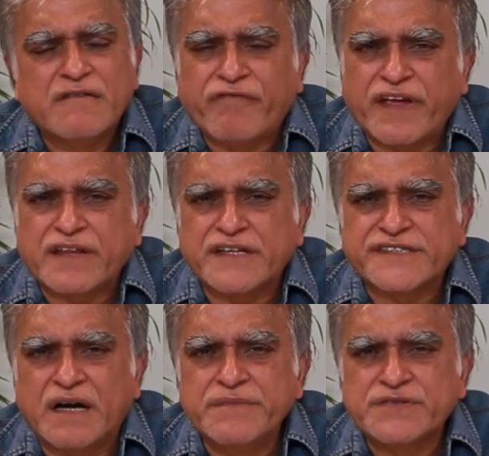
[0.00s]
Faith
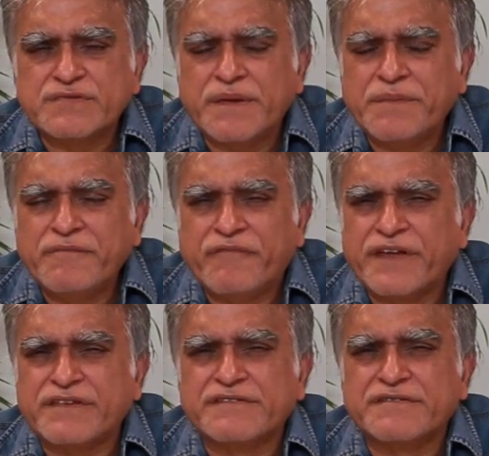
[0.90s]
has come into them,
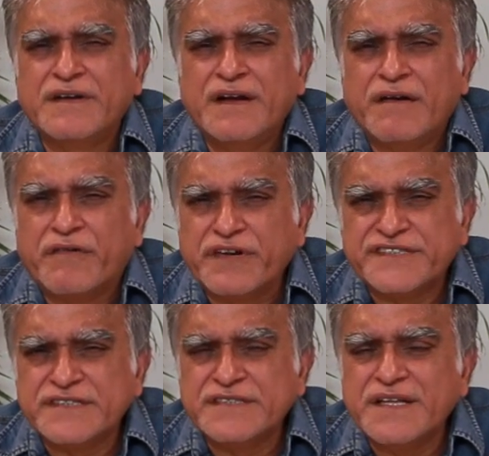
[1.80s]
faith has
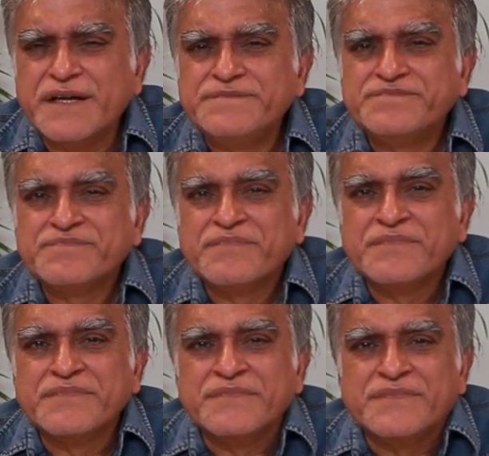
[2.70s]
risen in them,
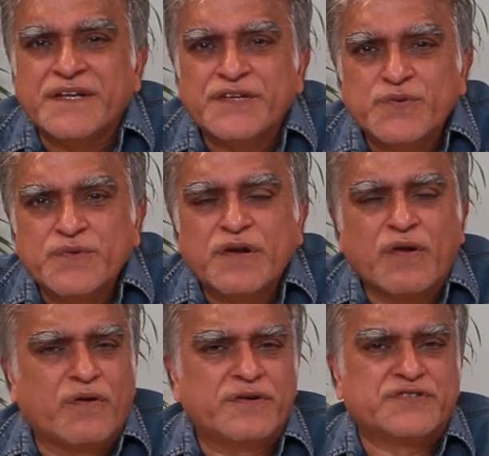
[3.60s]
that you would,
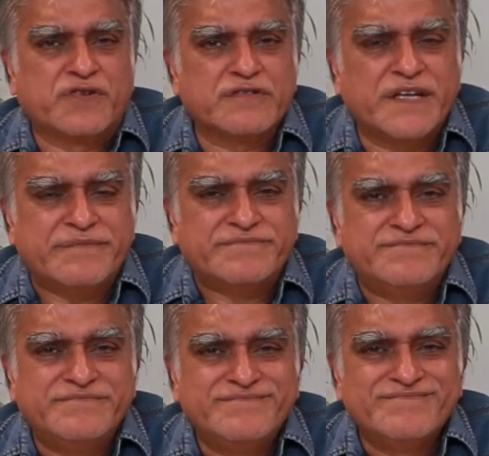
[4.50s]
Lord, draw them
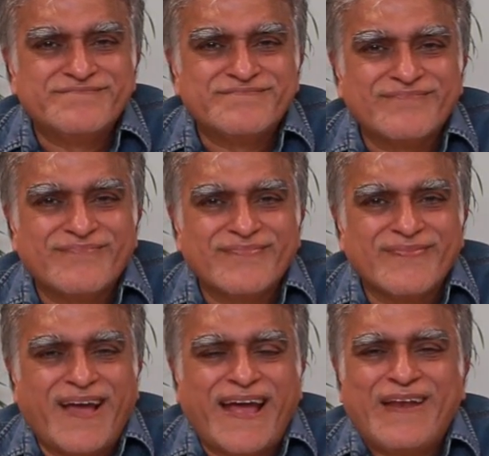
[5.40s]

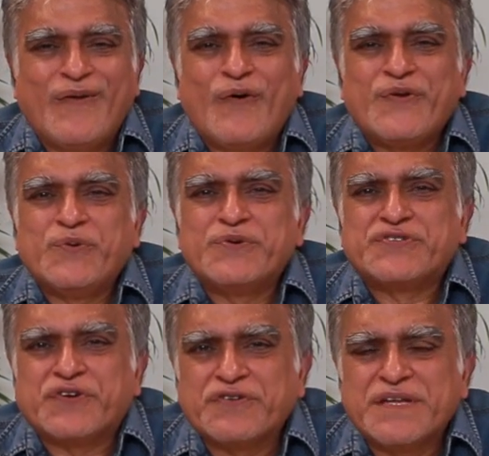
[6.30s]
and Lord, you would
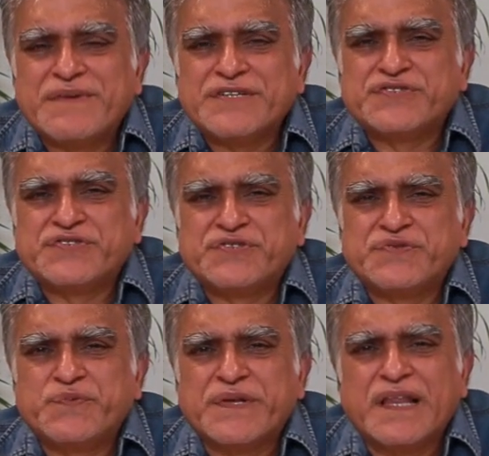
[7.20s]
draw them unto
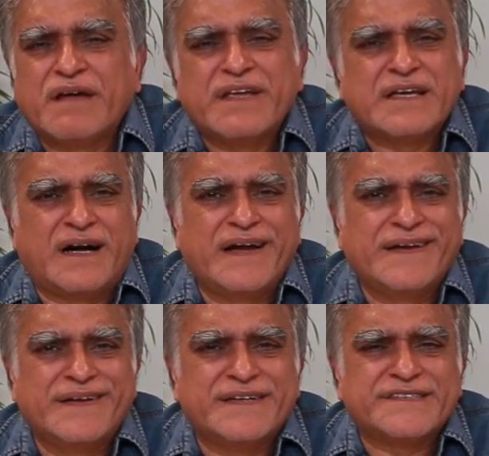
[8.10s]
you with loving
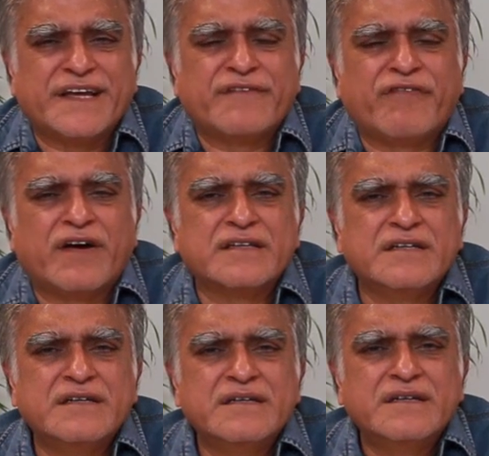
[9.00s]
kindness. And
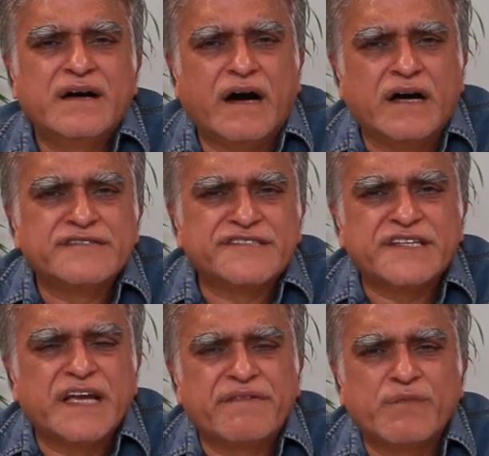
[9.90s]
Father,
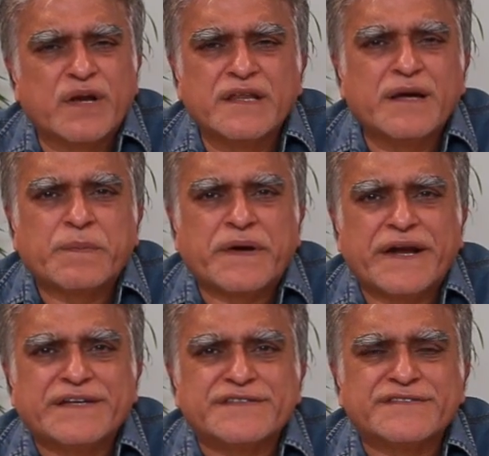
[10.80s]
answer every one of their
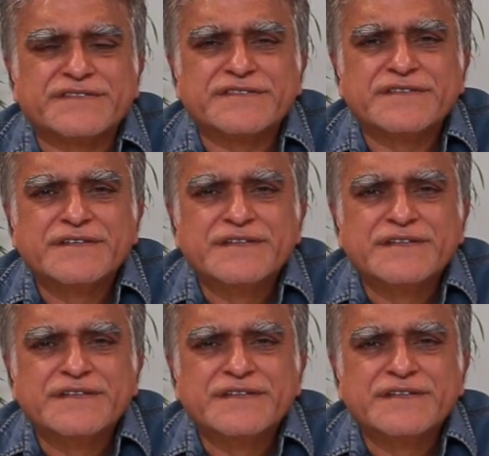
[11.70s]
prayers.